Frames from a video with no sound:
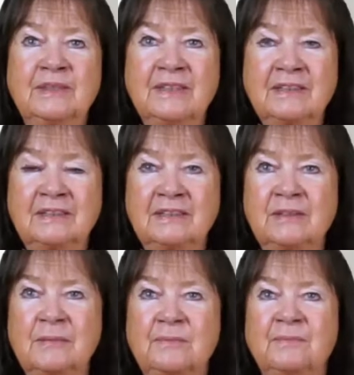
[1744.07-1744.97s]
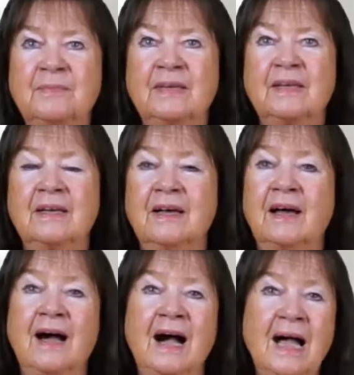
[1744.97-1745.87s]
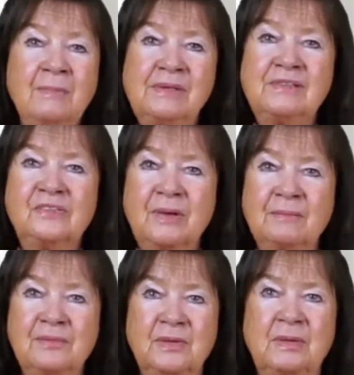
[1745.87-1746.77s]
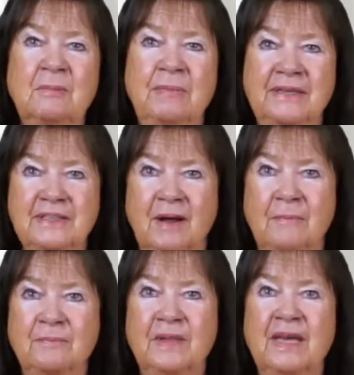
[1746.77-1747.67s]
predicted, "I build something better